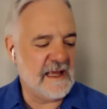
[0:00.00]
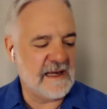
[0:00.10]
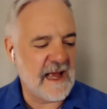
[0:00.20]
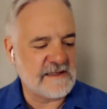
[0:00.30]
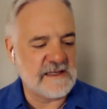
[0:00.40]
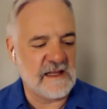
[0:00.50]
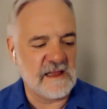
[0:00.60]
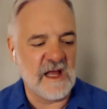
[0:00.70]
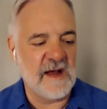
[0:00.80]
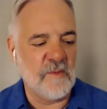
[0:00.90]
it has a
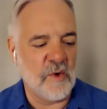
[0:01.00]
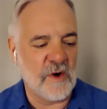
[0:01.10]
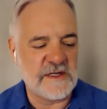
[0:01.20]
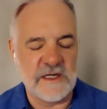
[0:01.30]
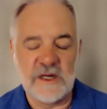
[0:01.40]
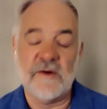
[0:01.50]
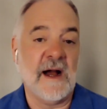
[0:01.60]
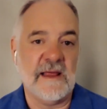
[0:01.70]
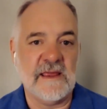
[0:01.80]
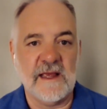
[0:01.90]
lot more to do,
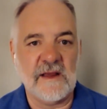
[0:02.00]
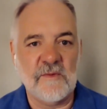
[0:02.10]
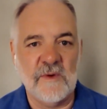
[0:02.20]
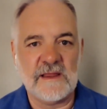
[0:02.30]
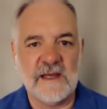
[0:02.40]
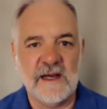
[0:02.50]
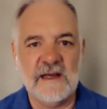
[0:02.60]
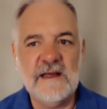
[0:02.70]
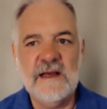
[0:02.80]
I think, with the